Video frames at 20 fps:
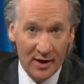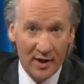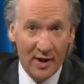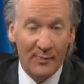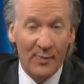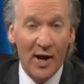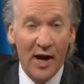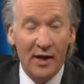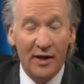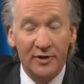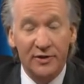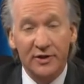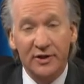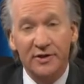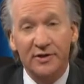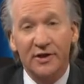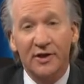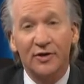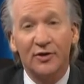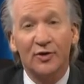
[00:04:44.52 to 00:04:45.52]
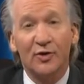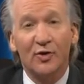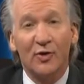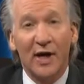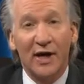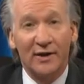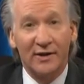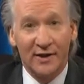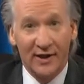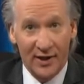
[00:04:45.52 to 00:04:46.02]
Apologies can do
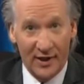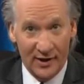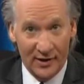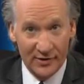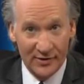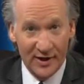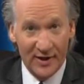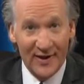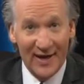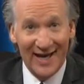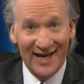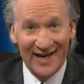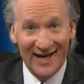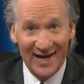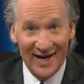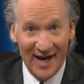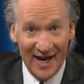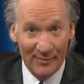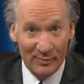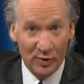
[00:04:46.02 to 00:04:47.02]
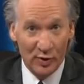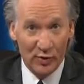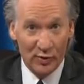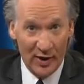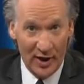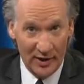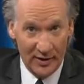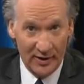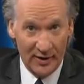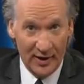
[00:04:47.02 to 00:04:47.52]
great things, and they can enable
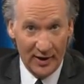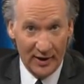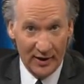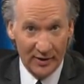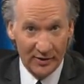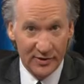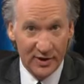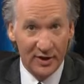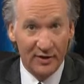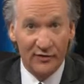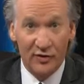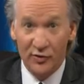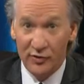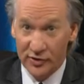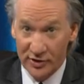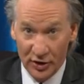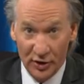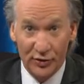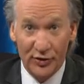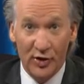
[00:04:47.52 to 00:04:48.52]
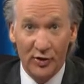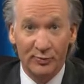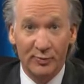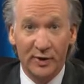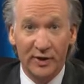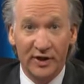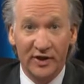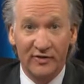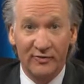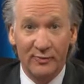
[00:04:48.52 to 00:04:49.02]
great things. And if you still don't
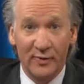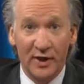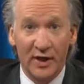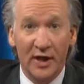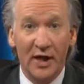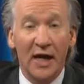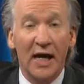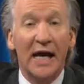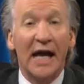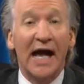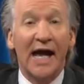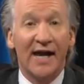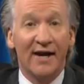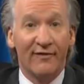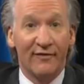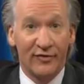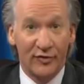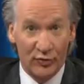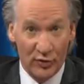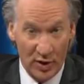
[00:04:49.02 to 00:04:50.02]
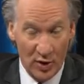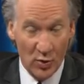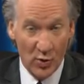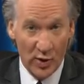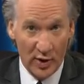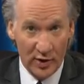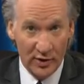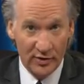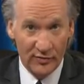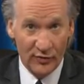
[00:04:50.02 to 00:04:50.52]
believe me, I have 3
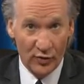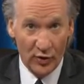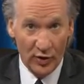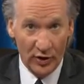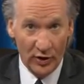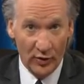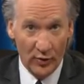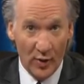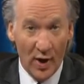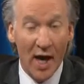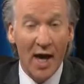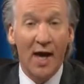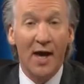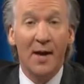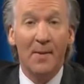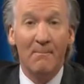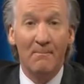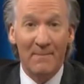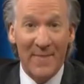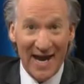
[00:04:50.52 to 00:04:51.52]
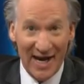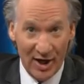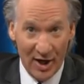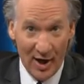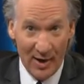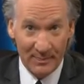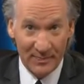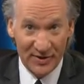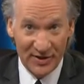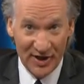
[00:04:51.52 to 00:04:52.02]
words for you.
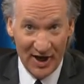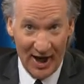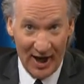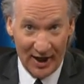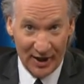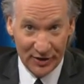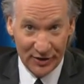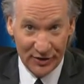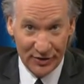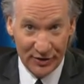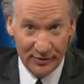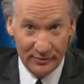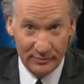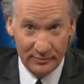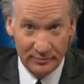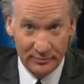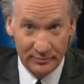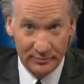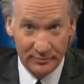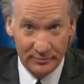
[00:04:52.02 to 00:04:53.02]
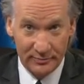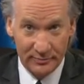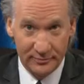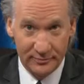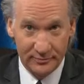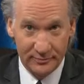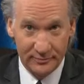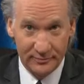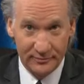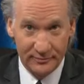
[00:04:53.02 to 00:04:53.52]
Make-up sex.
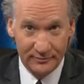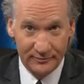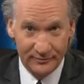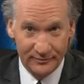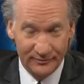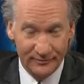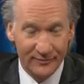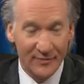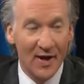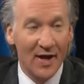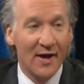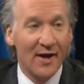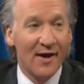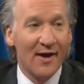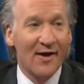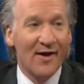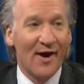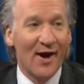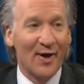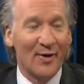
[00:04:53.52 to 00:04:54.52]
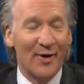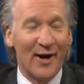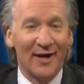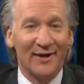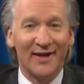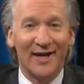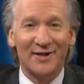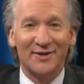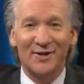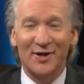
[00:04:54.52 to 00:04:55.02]
All right,
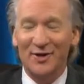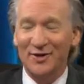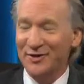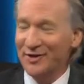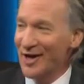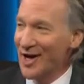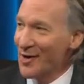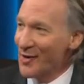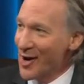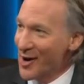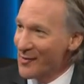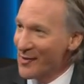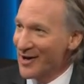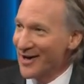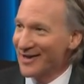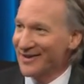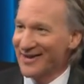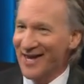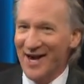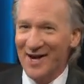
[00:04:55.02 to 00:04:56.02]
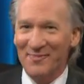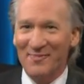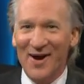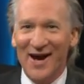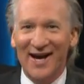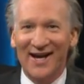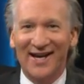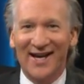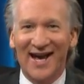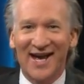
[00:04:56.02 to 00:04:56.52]
that's our show. I want to thank
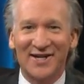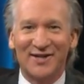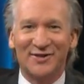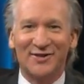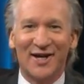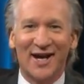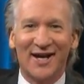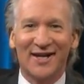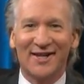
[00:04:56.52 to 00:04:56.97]
my guest, Jay